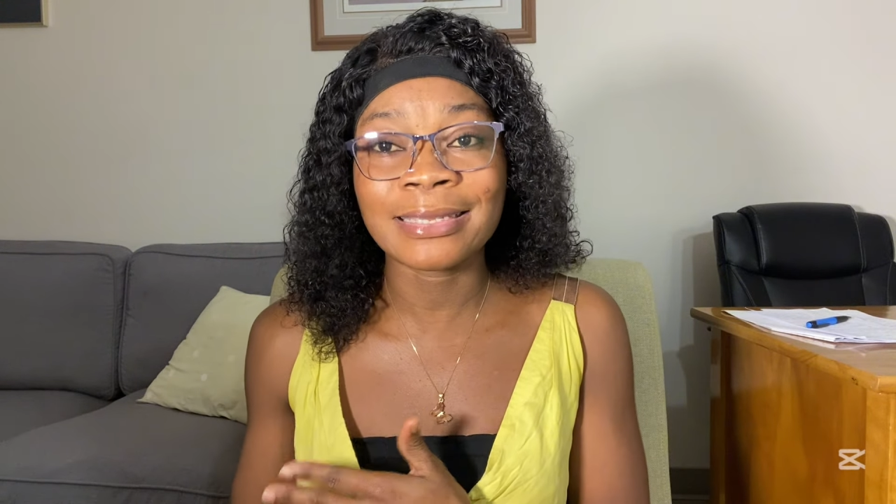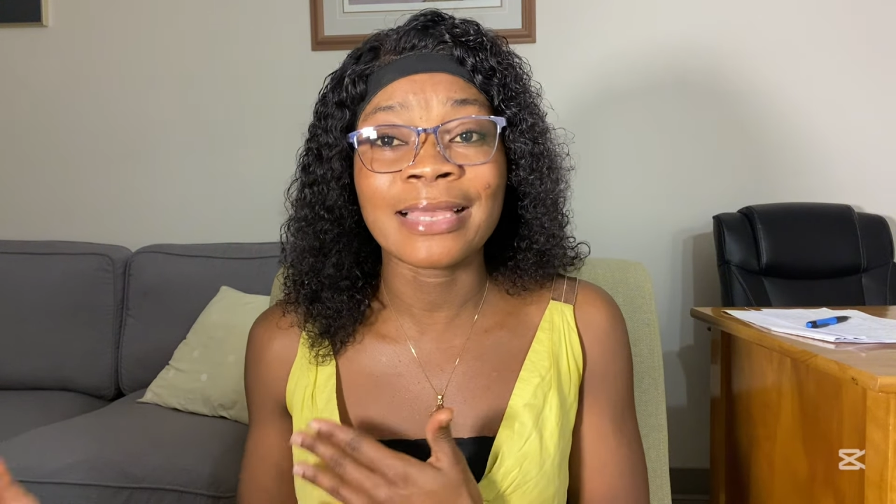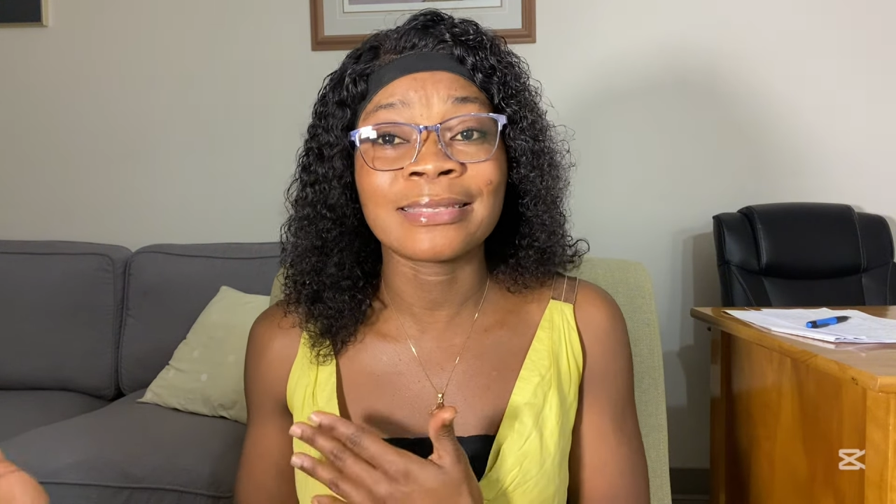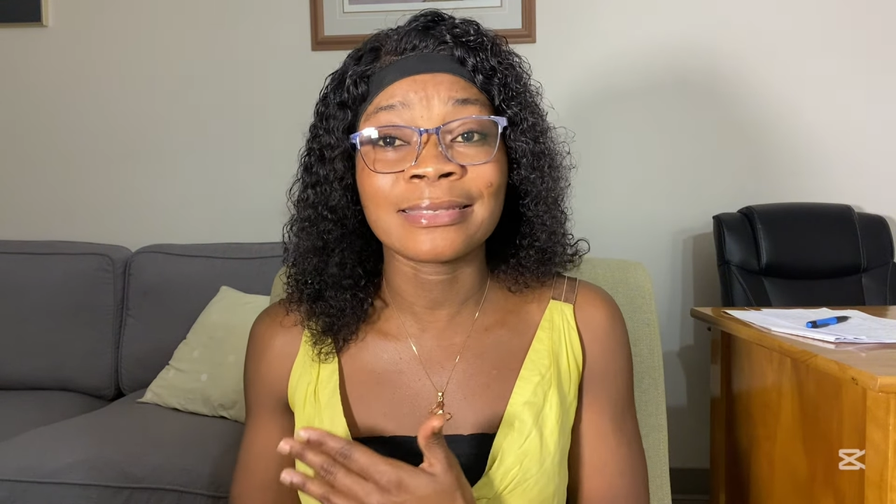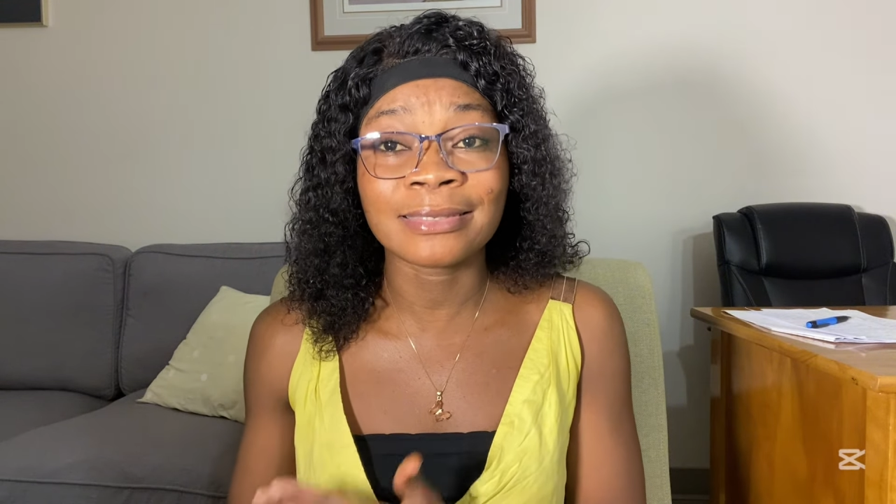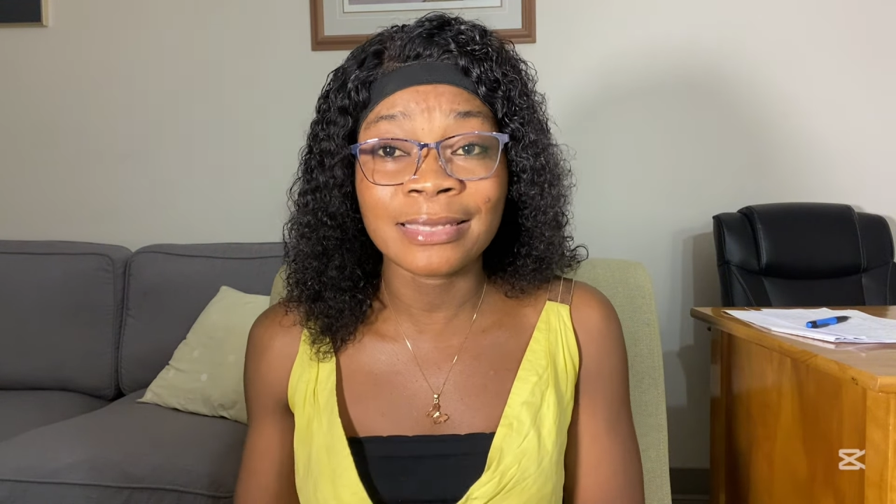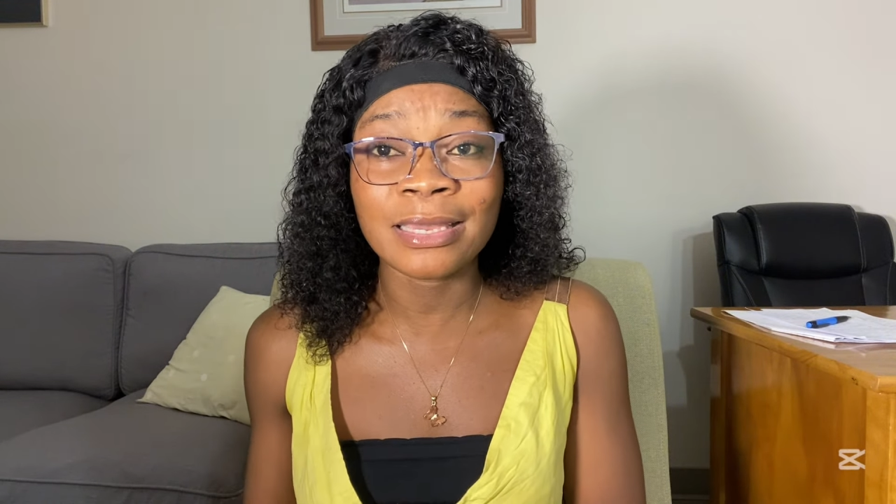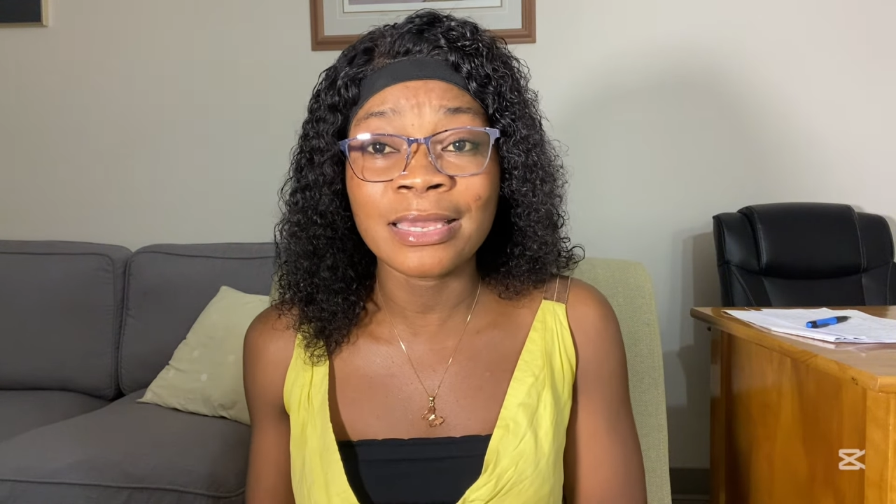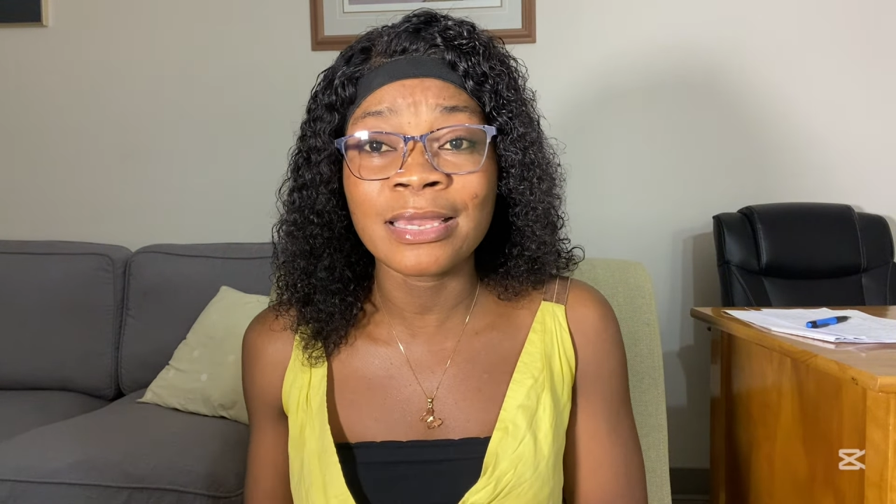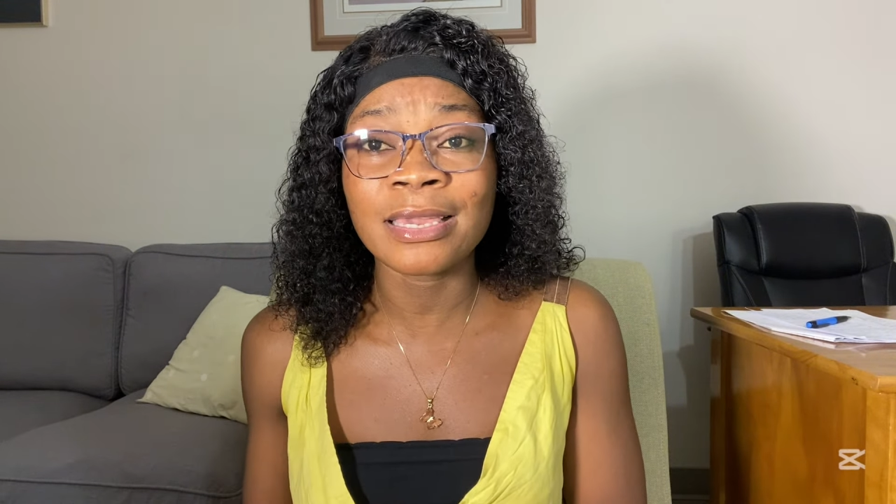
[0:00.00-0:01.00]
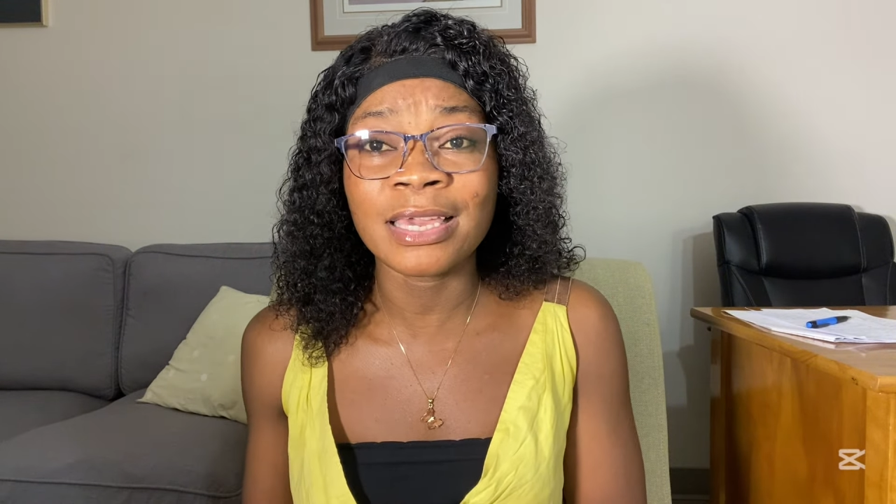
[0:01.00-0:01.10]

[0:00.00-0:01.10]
and see